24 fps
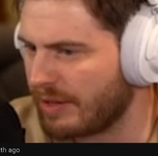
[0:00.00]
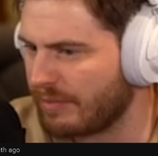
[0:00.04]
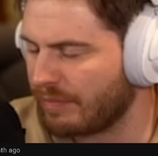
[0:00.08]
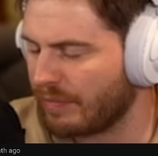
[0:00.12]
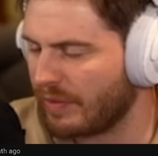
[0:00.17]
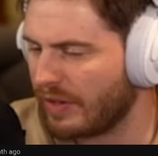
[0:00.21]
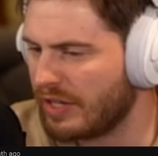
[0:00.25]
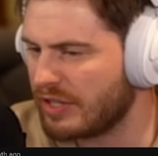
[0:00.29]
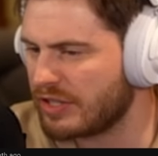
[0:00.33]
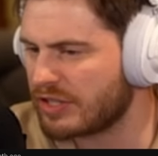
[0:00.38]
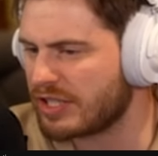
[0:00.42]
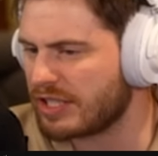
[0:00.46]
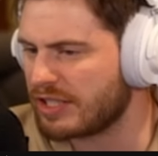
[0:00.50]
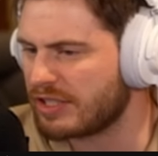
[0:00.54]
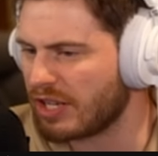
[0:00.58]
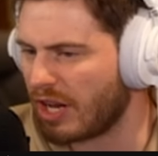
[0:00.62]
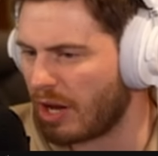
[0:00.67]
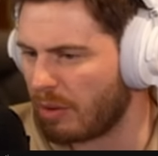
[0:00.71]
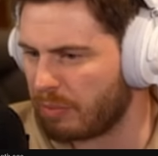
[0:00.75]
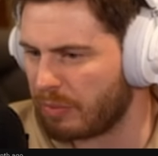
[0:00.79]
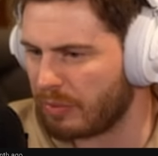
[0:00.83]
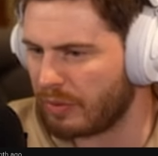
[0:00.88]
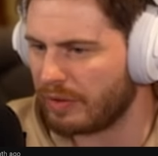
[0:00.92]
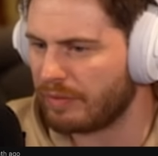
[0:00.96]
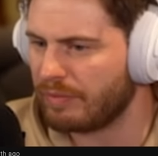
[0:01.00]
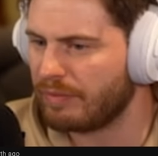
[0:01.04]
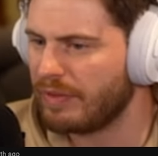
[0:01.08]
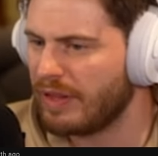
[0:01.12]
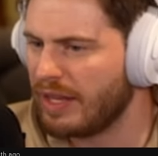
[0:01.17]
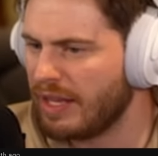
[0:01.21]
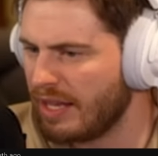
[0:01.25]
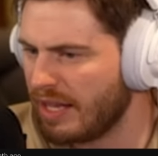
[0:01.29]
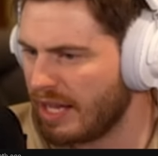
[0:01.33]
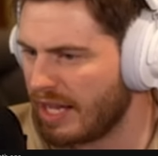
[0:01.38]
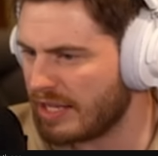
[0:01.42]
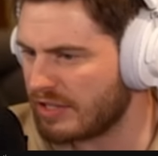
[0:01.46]
Here's the top one.
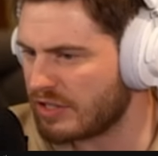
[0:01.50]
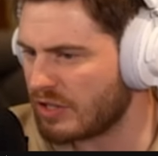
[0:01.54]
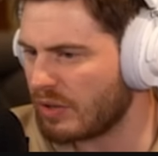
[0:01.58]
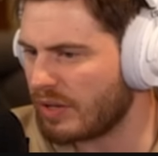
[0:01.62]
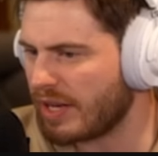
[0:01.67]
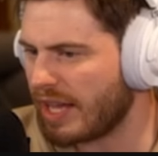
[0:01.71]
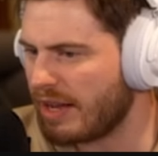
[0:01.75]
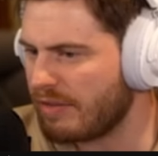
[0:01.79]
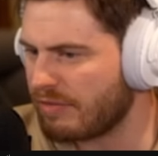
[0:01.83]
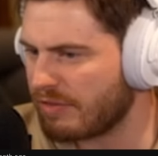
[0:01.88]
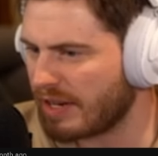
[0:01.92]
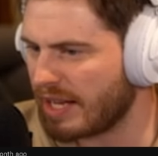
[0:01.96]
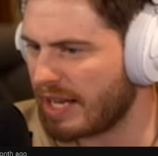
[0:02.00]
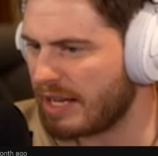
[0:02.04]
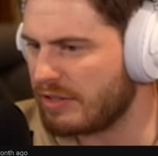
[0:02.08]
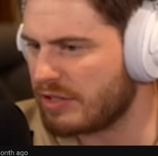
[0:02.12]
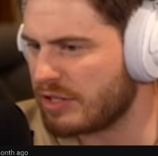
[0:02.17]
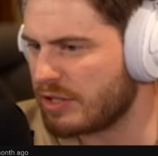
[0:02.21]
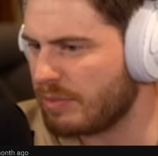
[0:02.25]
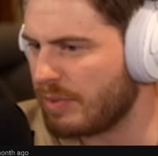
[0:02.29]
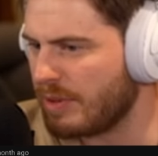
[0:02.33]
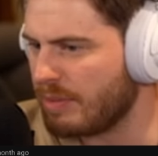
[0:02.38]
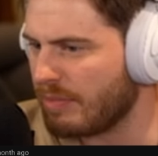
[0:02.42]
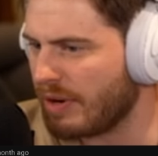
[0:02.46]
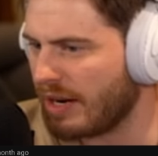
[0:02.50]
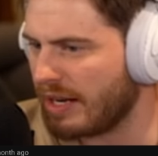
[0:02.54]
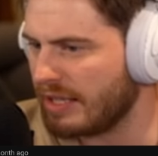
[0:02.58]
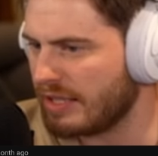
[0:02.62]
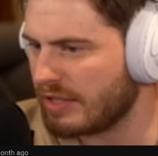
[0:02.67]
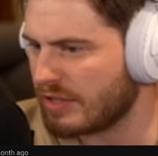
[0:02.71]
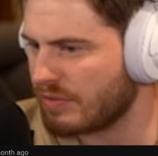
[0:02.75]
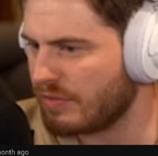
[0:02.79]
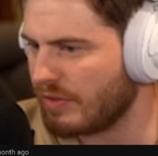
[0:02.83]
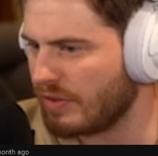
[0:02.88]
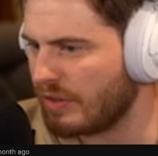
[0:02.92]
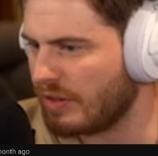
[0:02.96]
It's okay for games to be mindless
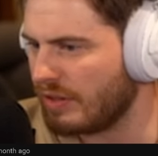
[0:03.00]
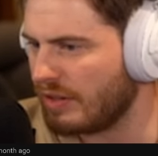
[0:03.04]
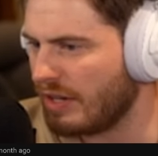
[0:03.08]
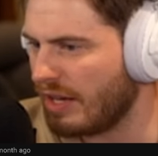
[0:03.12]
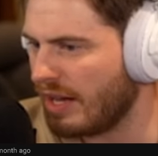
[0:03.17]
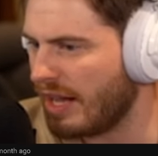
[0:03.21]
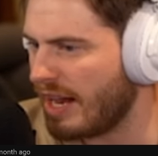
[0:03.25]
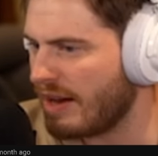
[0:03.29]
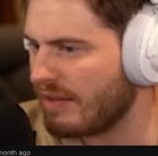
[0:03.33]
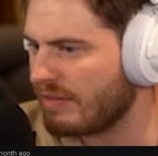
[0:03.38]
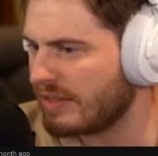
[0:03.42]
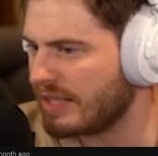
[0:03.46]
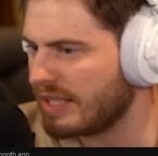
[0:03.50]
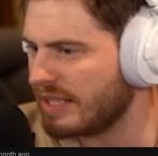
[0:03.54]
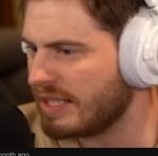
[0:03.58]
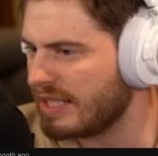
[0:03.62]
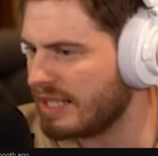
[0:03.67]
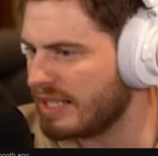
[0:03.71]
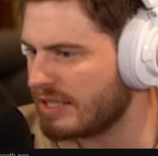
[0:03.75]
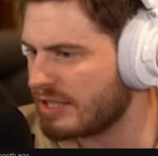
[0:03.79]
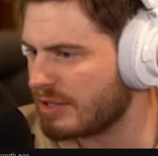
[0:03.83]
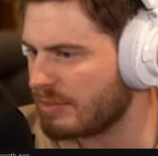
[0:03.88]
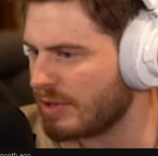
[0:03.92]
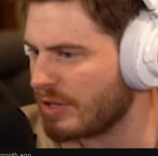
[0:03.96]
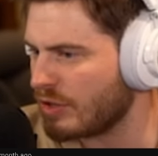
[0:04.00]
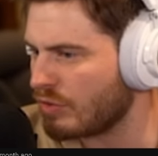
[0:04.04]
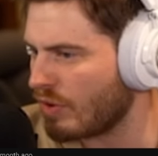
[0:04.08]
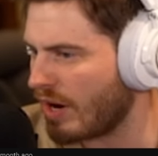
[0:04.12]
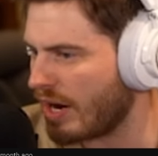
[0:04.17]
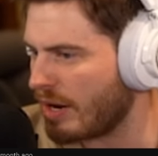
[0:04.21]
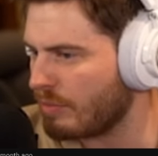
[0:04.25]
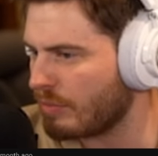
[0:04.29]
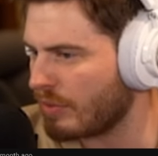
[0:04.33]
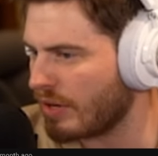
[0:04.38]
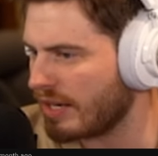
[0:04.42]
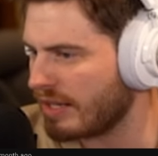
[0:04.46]
fun. Not everything needs to be
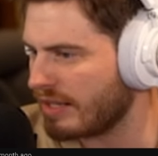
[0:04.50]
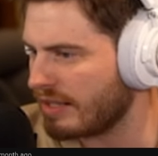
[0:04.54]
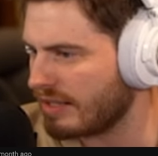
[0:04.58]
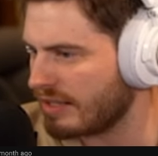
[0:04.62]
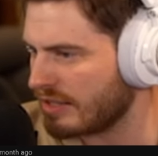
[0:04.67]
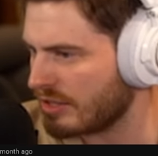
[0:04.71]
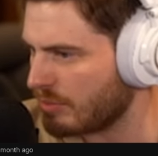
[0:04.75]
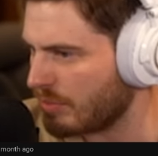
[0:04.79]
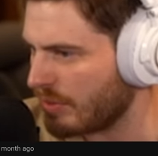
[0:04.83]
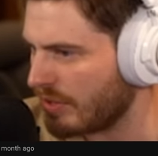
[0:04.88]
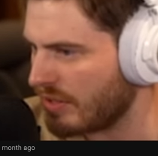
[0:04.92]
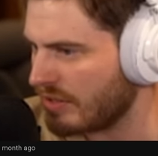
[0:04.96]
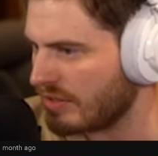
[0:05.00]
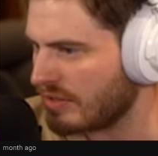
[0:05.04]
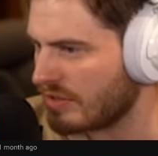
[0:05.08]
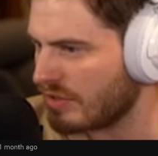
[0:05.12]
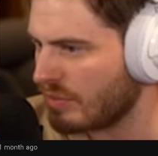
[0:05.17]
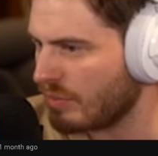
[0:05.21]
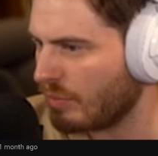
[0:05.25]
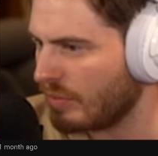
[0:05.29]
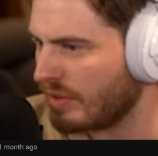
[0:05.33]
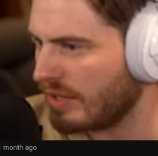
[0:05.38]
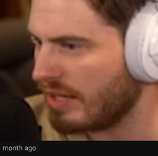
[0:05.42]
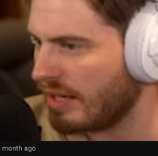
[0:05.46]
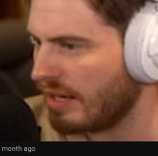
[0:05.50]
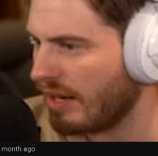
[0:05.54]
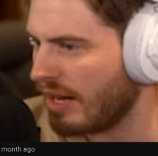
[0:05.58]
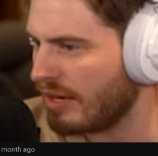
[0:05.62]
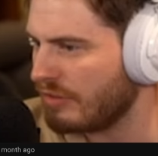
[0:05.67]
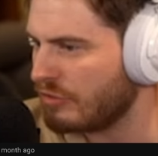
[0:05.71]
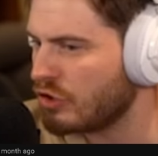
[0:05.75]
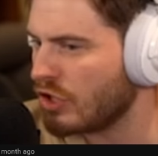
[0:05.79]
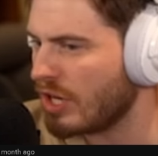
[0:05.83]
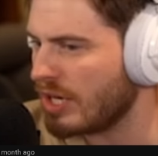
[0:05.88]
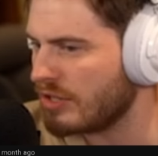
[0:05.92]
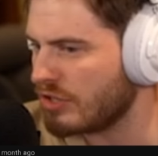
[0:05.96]
groundbreaking experience with a
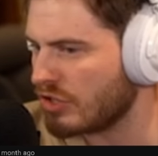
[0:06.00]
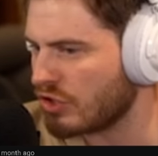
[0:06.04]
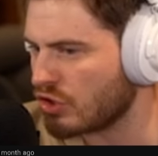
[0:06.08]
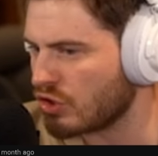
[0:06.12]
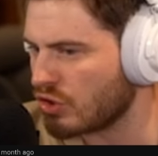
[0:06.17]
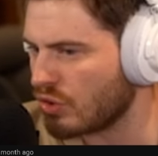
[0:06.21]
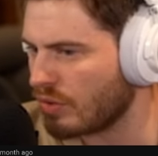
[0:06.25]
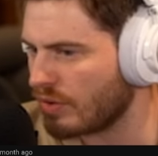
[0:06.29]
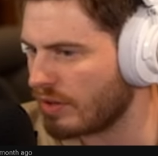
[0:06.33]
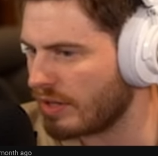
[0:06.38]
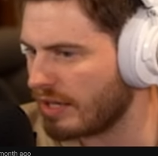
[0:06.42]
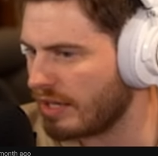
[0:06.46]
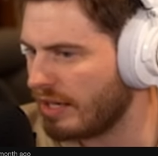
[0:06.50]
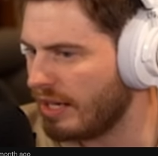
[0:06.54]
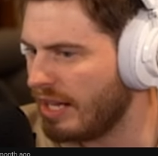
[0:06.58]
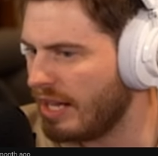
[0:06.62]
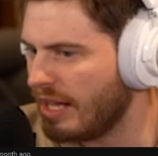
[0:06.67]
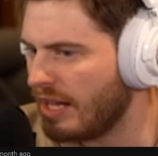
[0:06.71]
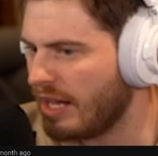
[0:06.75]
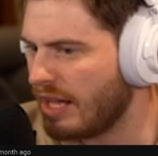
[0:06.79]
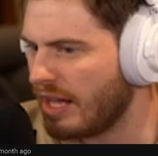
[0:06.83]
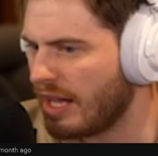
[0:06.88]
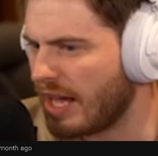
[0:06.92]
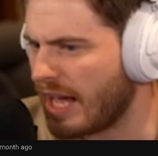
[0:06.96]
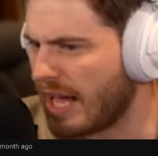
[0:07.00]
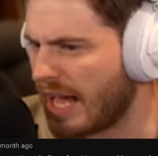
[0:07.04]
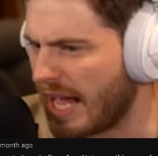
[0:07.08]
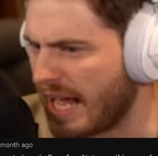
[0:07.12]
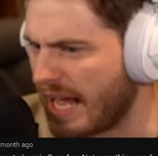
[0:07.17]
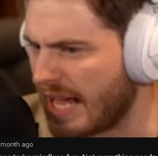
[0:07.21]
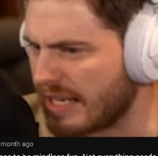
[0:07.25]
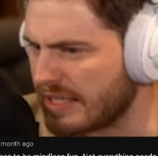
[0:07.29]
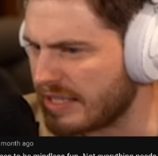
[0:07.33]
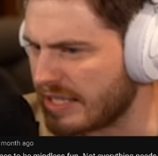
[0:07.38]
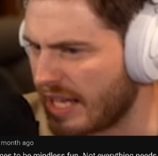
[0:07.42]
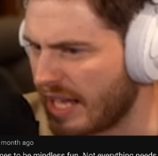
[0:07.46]
life-changing story
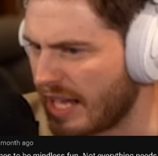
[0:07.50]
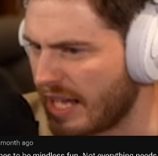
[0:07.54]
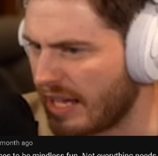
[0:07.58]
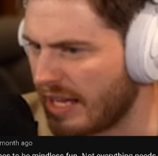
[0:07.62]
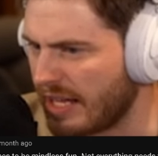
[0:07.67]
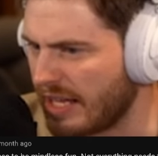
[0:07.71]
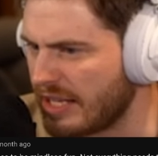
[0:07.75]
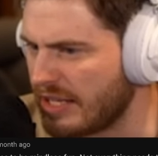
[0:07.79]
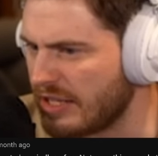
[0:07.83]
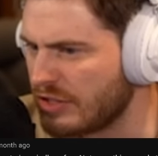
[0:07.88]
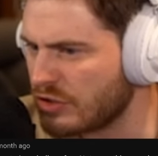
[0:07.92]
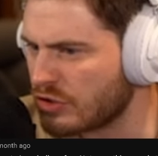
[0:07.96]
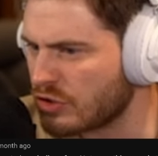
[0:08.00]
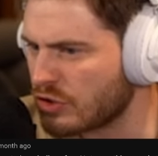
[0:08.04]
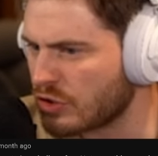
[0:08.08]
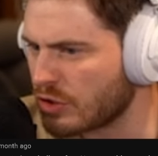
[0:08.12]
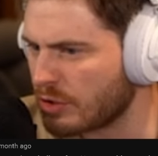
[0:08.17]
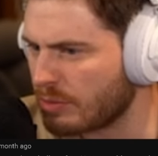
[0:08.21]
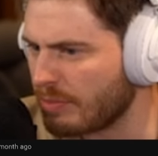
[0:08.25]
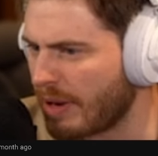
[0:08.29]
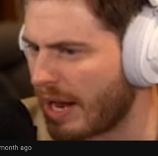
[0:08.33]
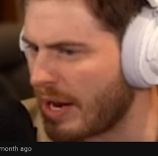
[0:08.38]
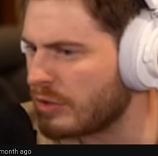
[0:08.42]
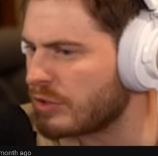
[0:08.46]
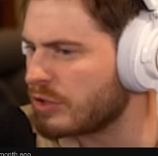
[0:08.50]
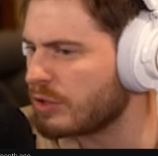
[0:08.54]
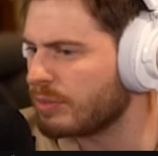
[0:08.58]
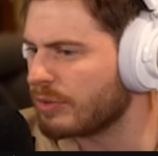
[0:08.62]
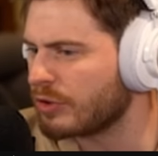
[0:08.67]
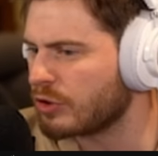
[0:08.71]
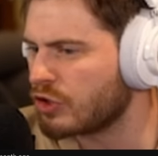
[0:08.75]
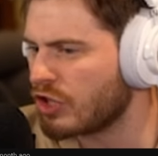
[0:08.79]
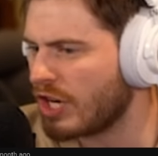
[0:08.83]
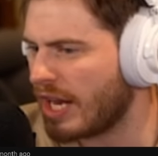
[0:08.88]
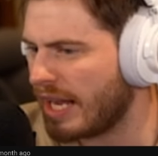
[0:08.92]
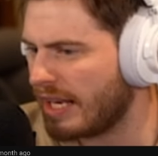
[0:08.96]
and an insurmountable
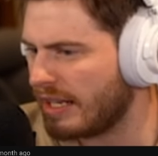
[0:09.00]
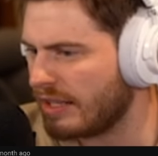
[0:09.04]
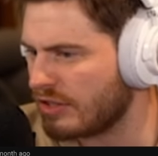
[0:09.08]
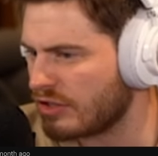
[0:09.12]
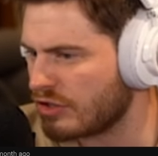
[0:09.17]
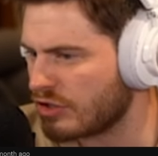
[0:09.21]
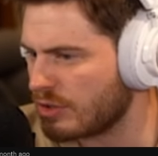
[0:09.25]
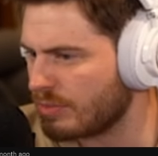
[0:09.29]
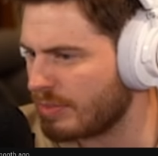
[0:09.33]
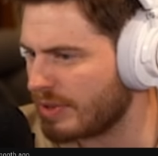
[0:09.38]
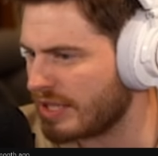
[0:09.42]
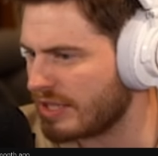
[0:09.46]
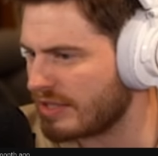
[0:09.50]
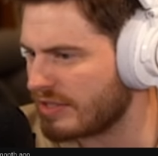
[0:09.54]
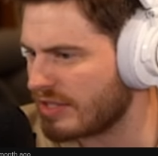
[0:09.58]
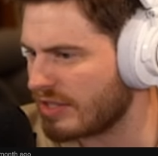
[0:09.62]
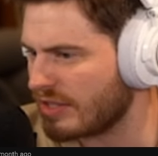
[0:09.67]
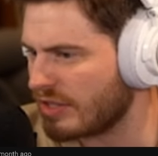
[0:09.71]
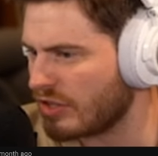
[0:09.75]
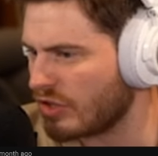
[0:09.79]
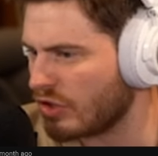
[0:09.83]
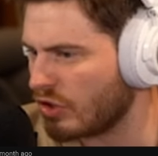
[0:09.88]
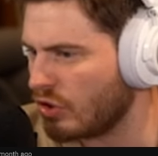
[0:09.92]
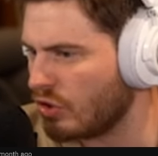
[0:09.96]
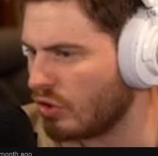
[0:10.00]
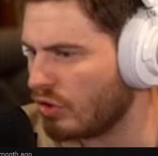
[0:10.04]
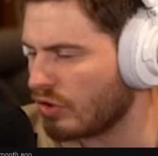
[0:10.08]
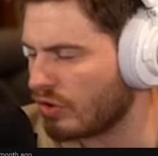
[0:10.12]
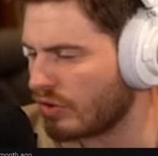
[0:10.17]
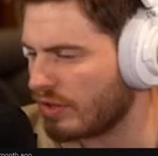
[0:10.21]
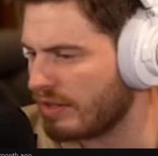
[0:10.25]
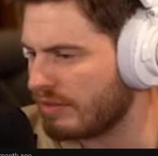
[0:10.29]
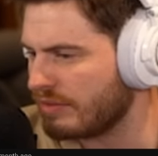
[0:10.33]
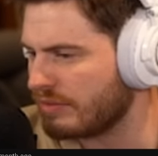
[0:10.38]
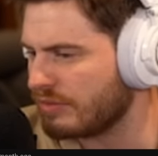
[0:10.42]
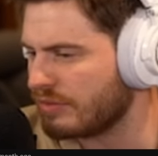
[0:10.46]
challenge to be considered a good or
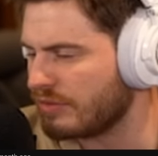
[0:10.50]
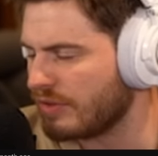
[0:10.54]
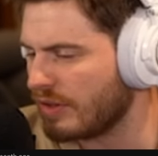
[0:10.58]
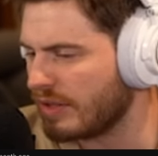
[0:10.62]
even fun